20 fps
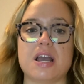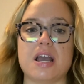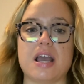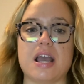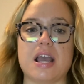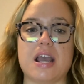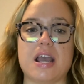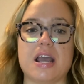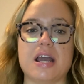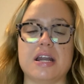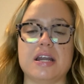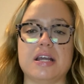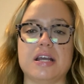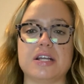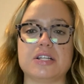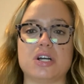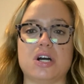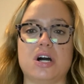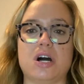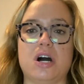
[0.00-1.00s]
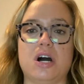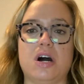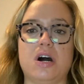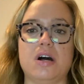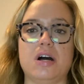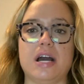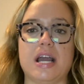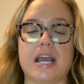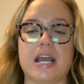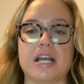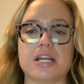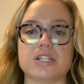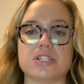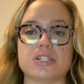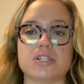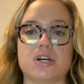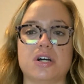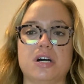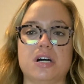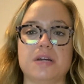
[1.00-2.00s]
and it's all
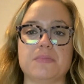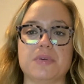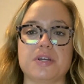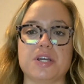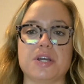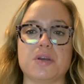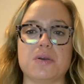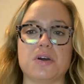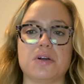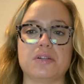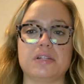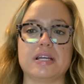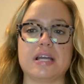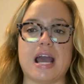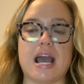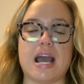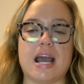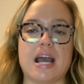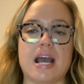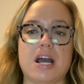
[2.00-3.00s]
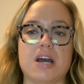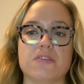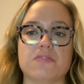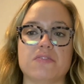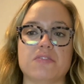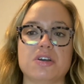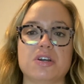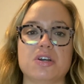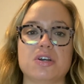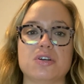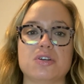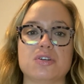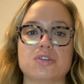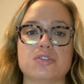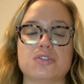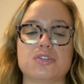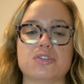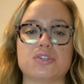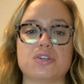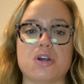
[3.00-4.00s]
hands-on, but you only have
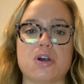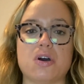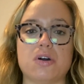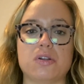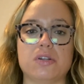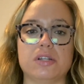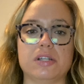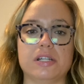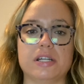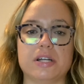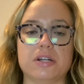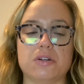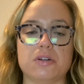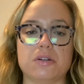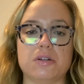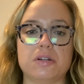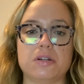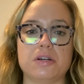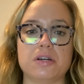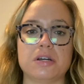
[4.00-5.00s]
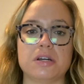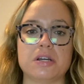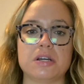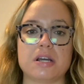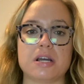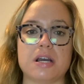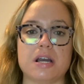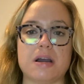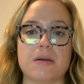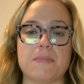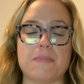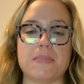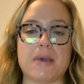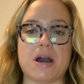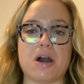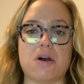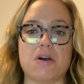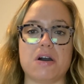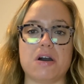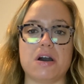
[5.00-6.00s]
so little
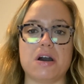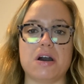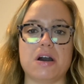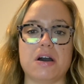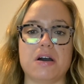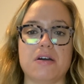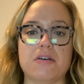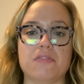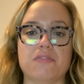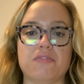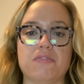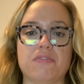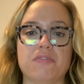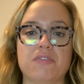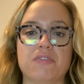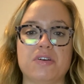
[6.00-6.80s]
amount of